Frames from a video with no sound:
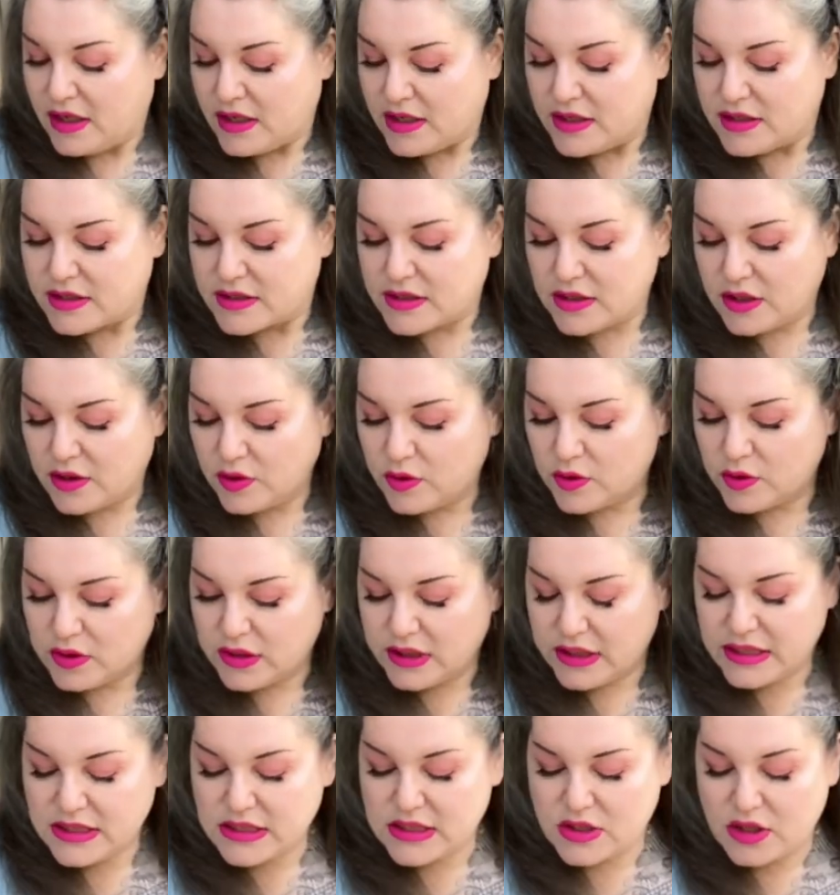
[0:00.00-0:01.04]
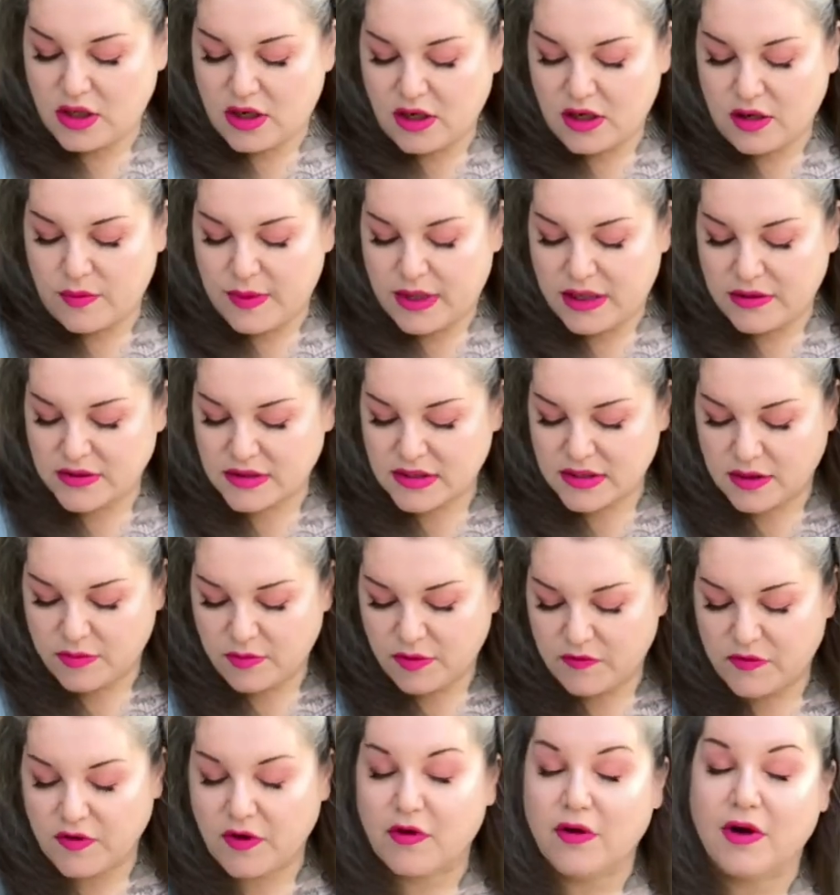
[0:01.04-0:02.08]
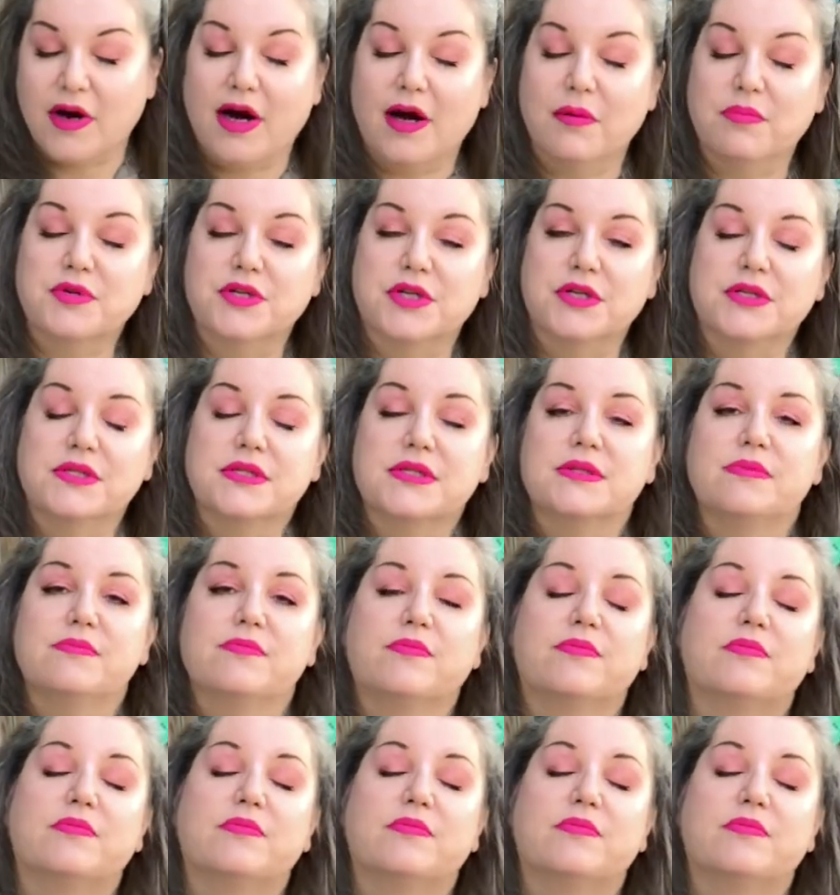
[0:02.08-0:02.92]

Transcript: So let's talk about some of your options.